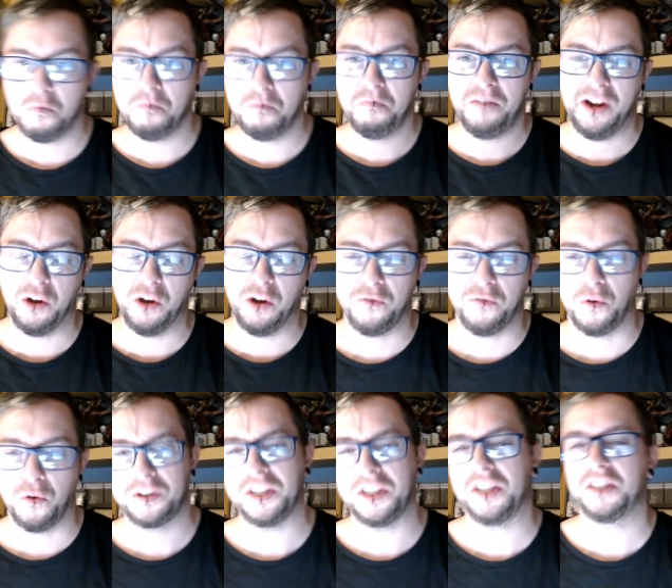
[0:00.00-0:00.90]
little
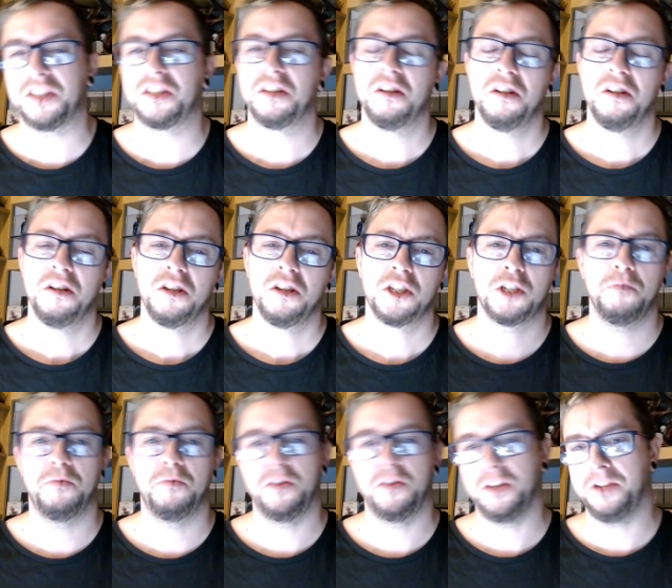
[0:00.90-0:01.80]
forces.
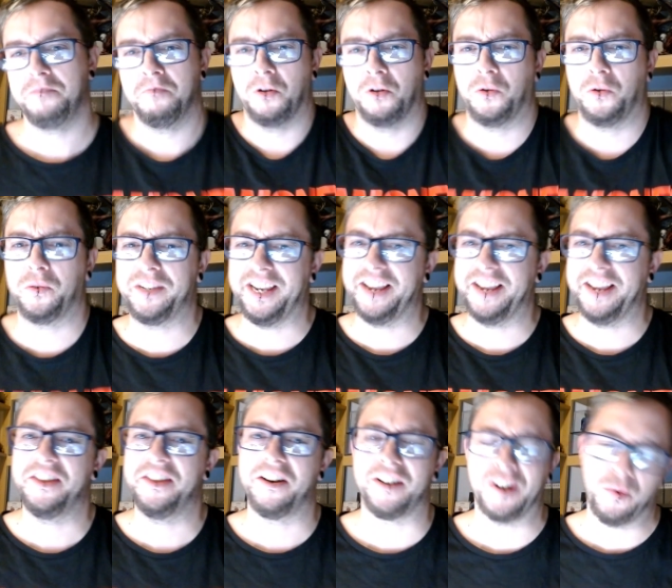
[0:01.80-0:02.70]
Some of the models in
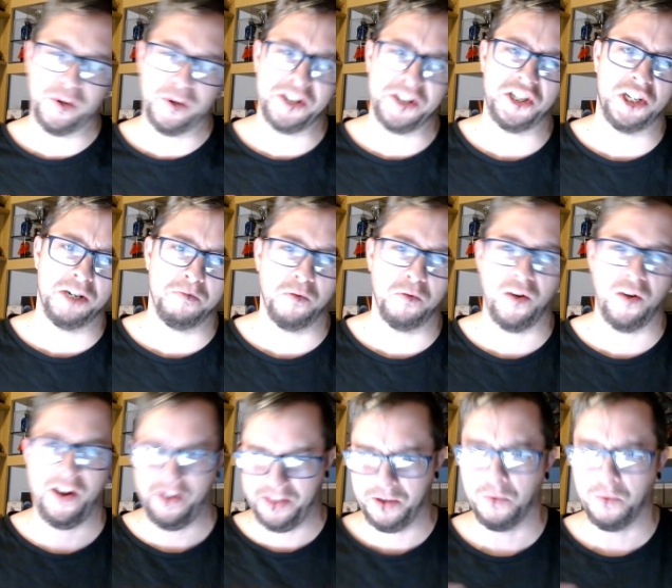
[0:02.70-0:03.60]
there are questionable
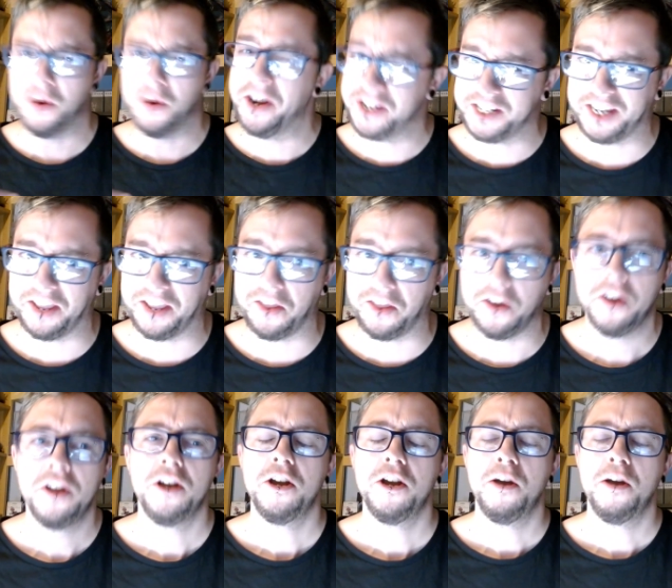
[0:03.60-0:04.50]
how they work together,
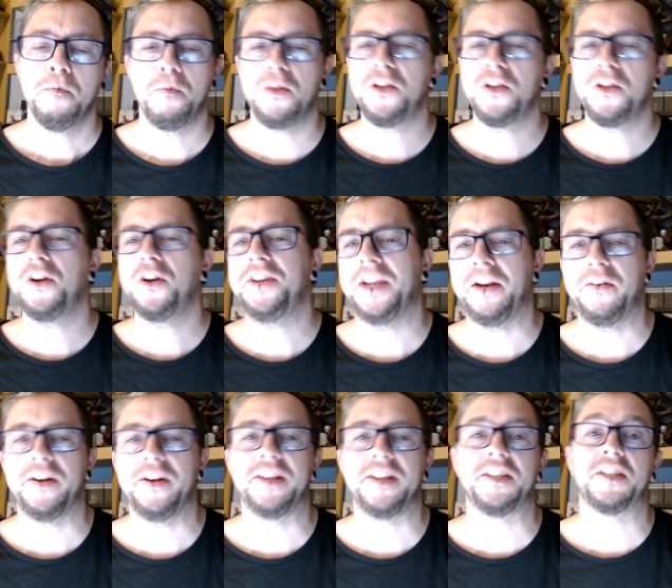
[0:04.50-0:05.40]
but the idea
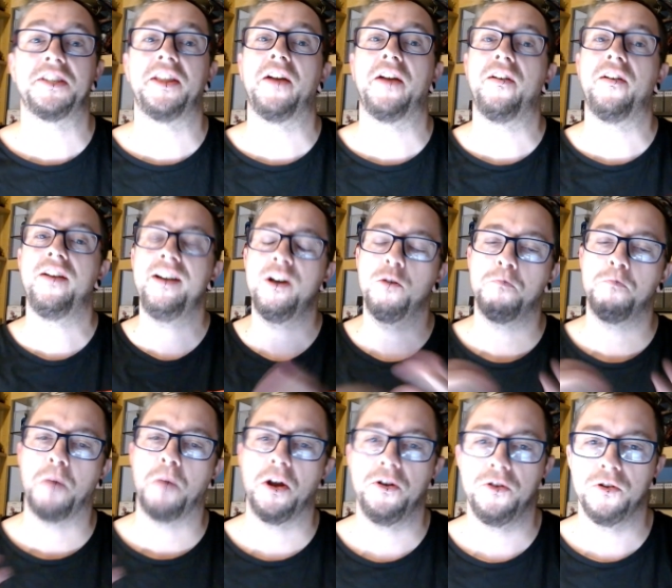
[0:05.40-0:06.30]
is they're a little
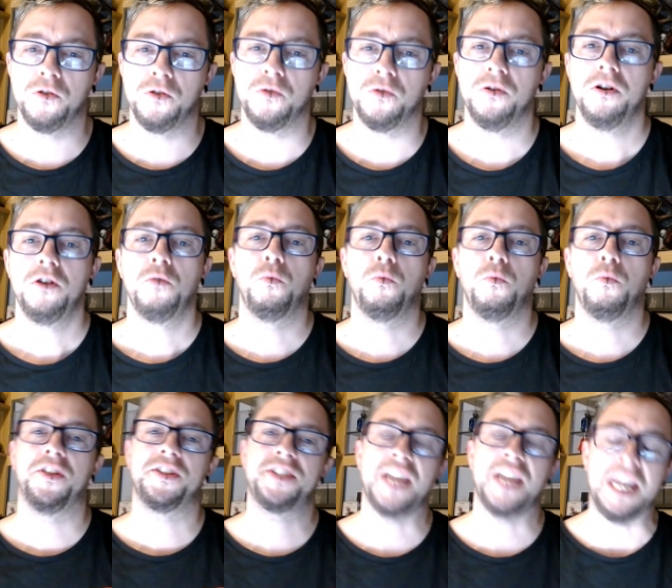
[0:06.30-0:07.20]
bundle with
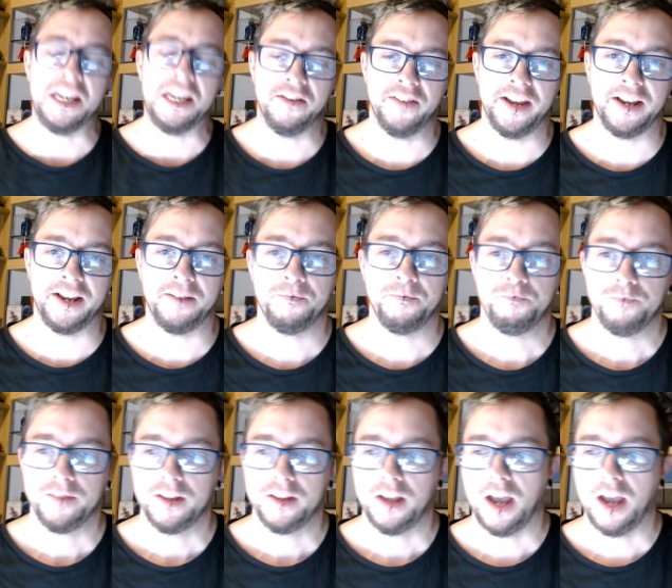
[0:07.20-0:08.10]
a saving,
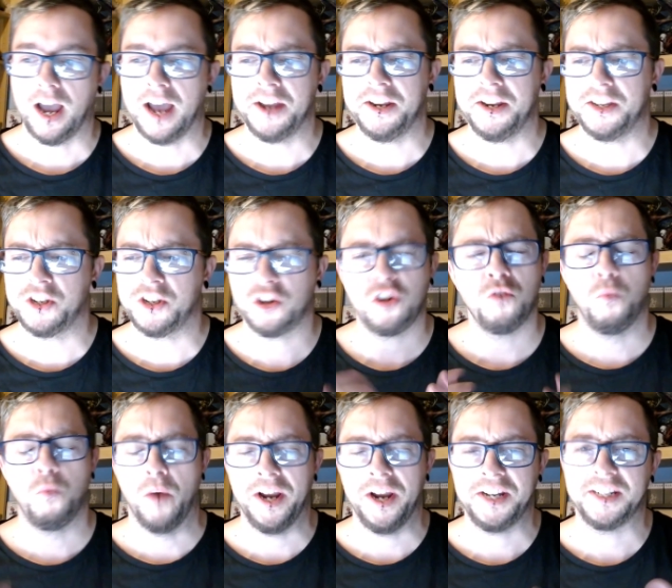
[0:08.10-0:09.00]
and it's a good
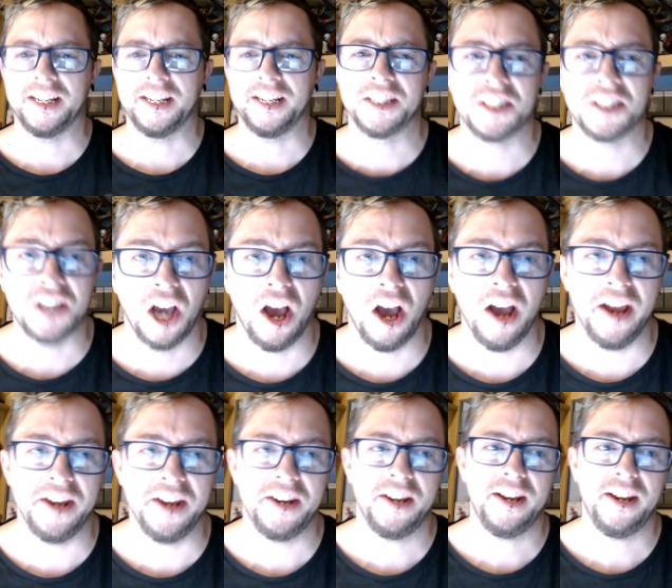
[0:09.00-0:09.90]
way to get
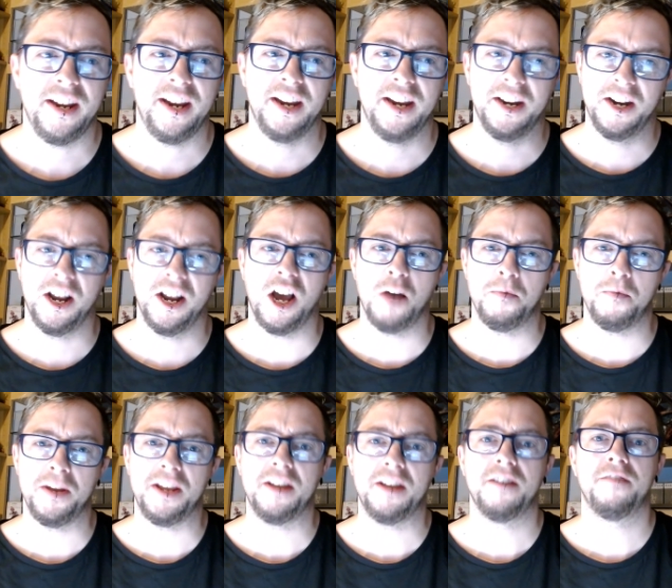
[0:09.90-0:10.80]
started in an
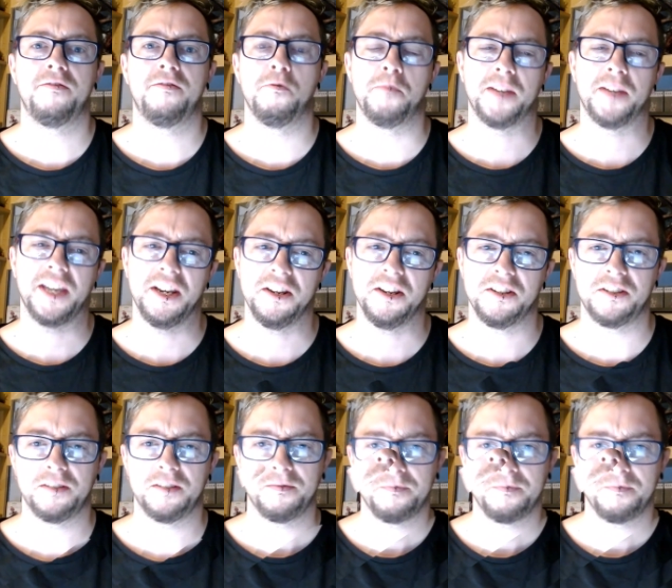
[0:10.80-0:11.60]
army for beginners.